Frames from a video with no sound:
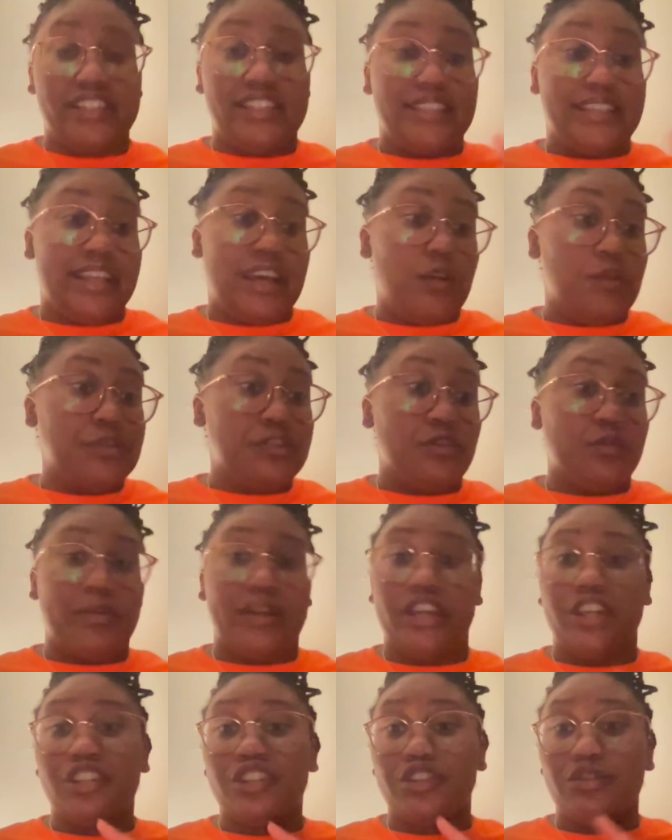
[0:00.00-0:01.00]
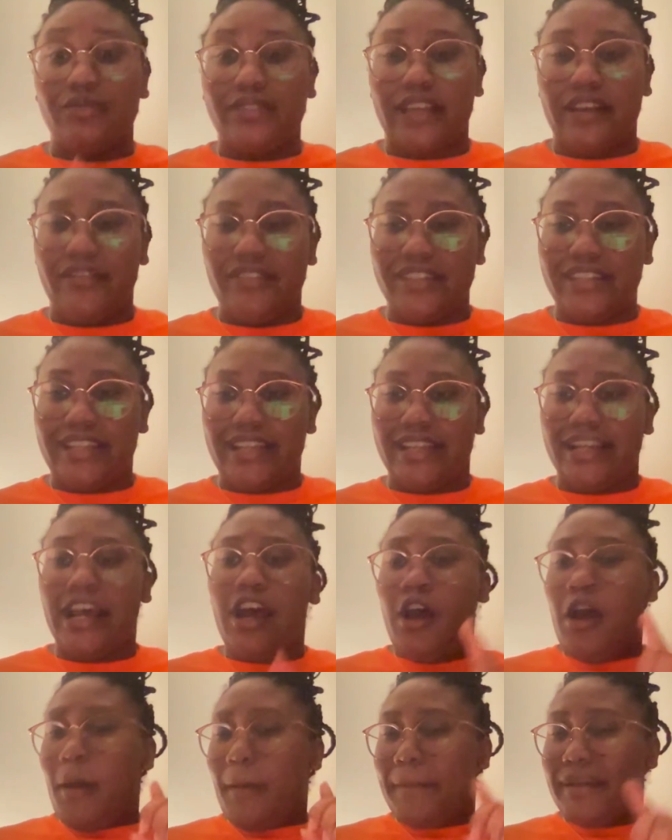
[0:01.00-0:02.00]
And that was on page 217.
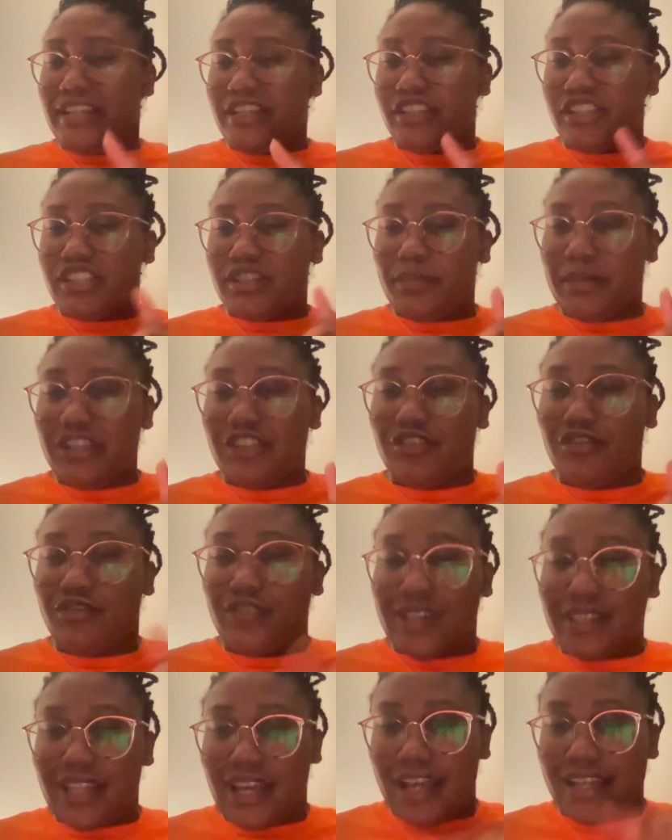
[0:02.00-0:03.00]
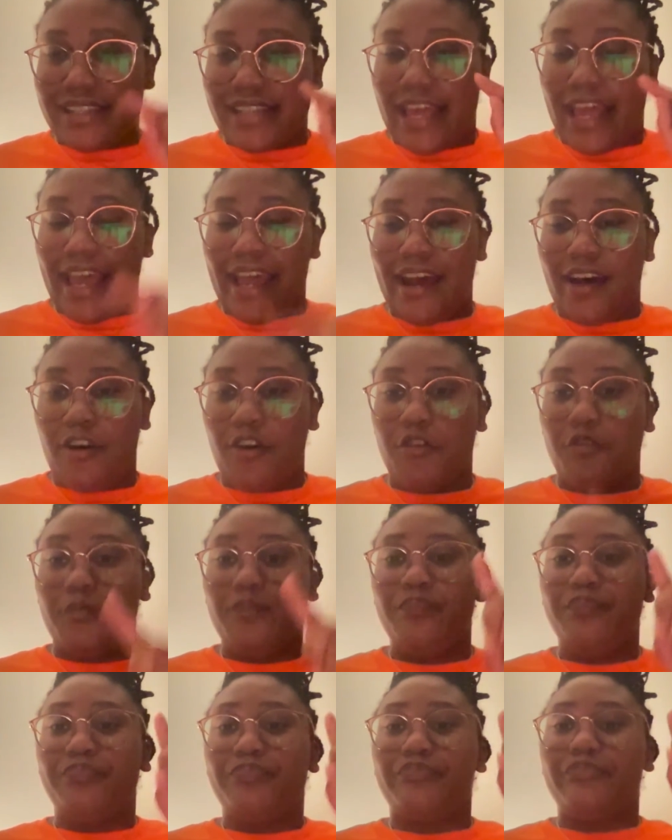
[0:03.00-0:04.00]
But it just makes you realize how
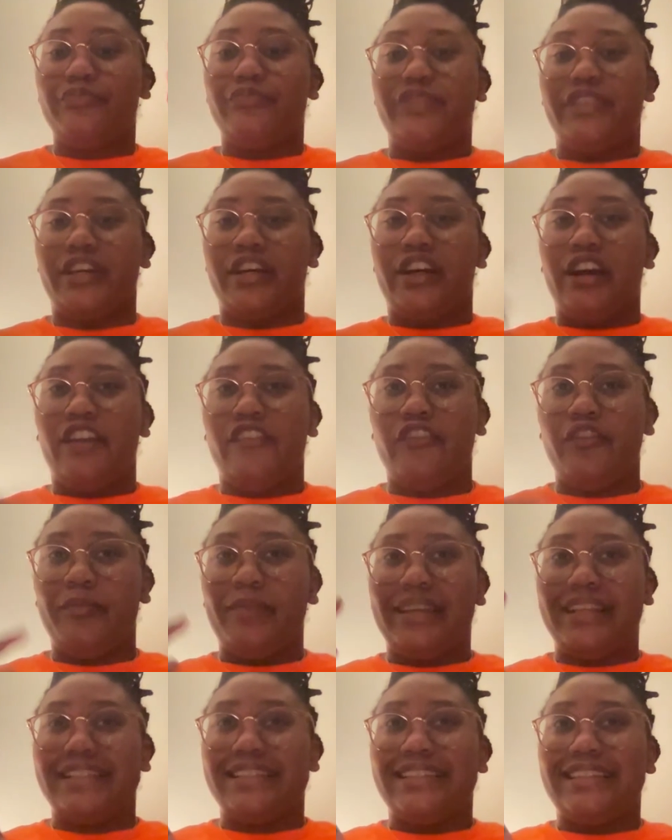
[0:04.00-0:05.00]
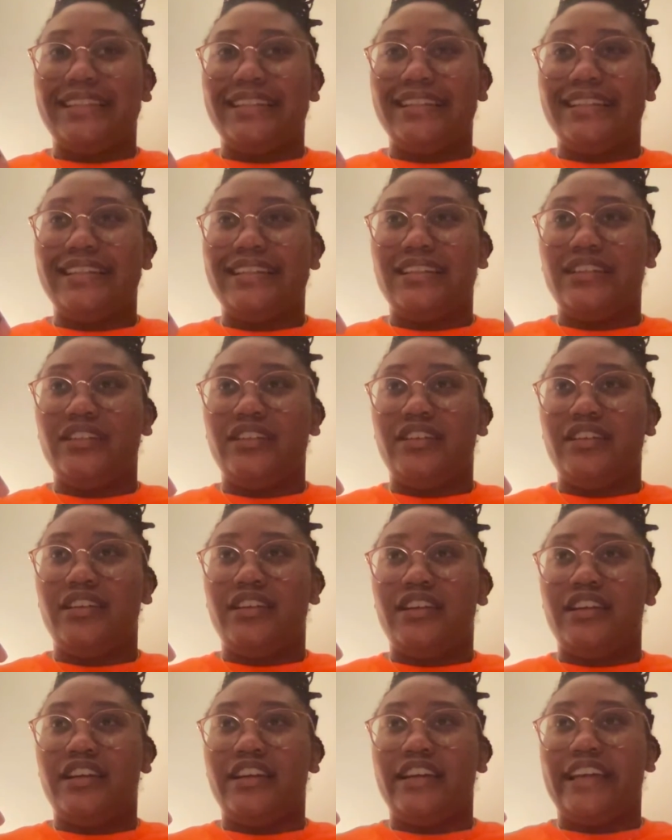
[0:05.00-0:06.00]
the government
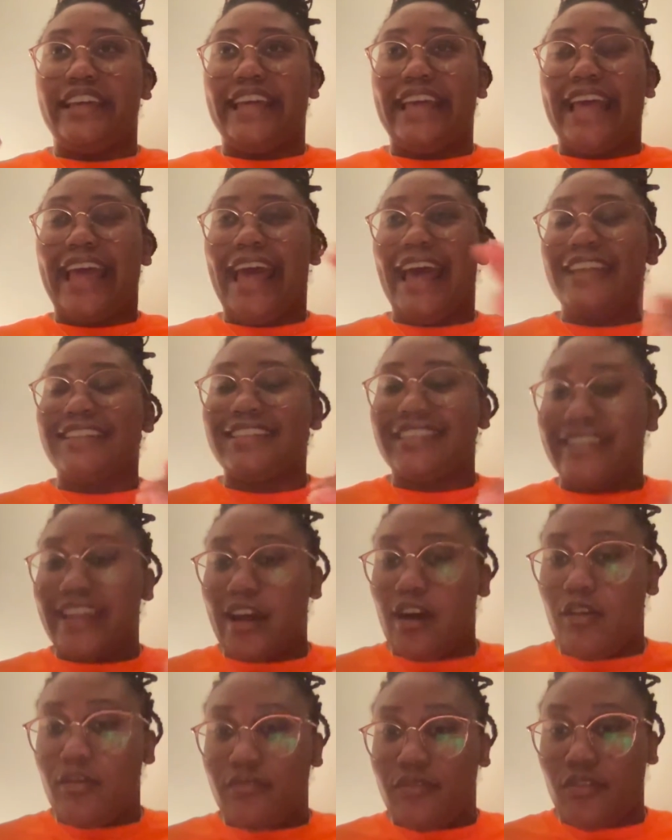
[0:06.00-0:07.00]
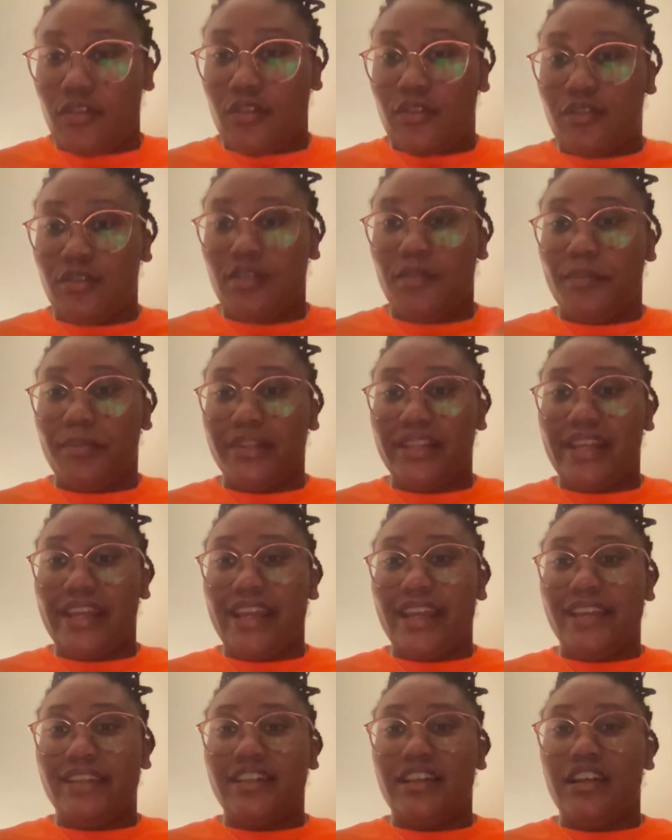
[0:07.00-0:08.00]
has a downfall
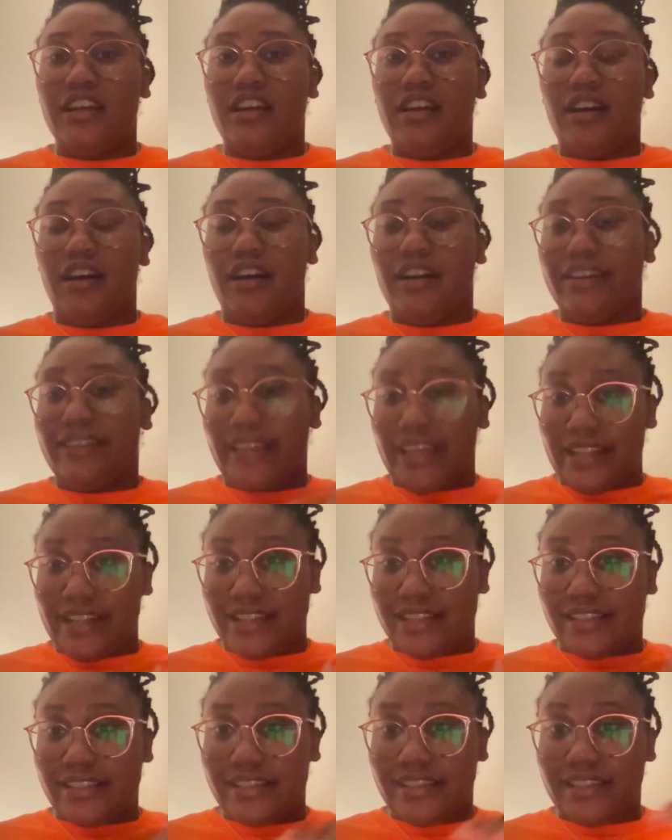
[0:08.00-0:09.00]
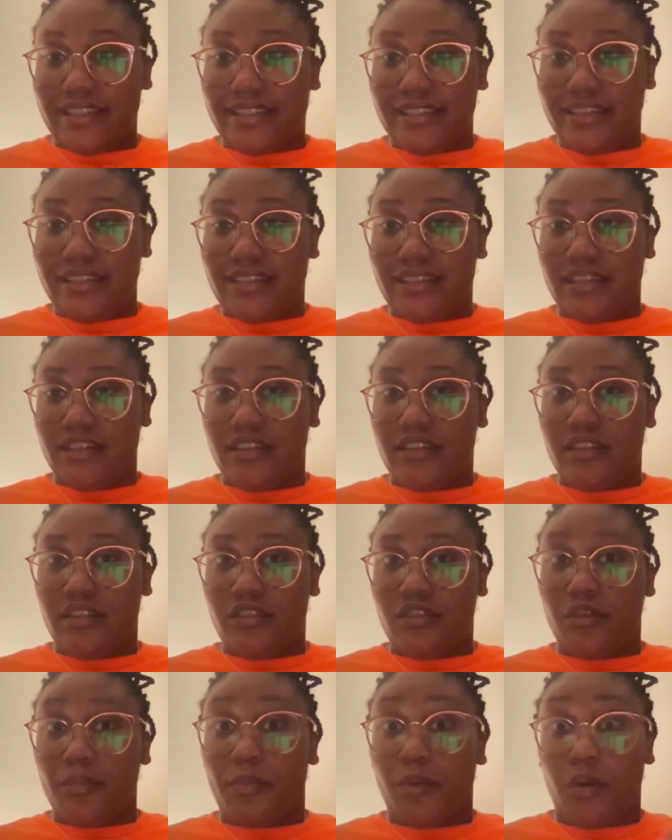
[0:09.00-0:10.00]
plan against
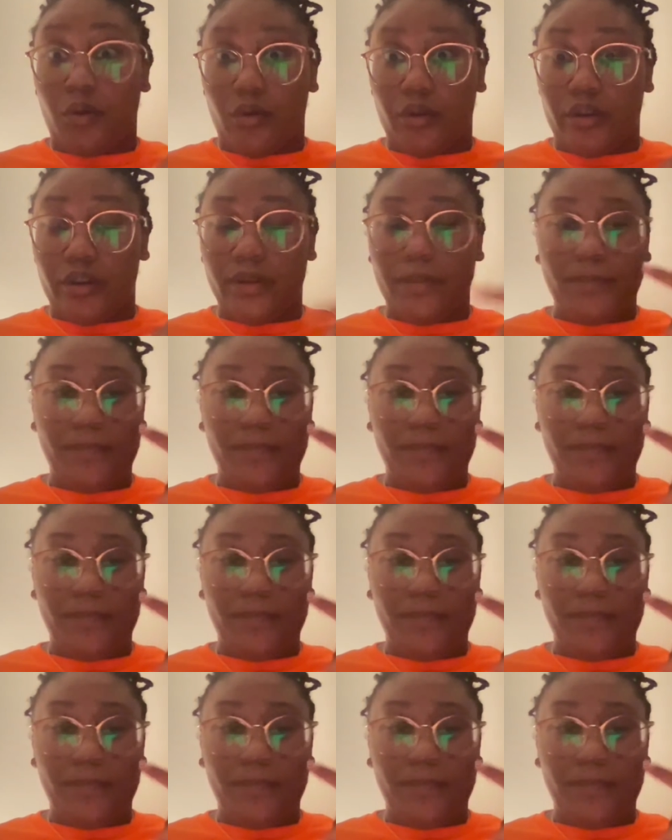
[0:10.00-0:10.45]
the poor.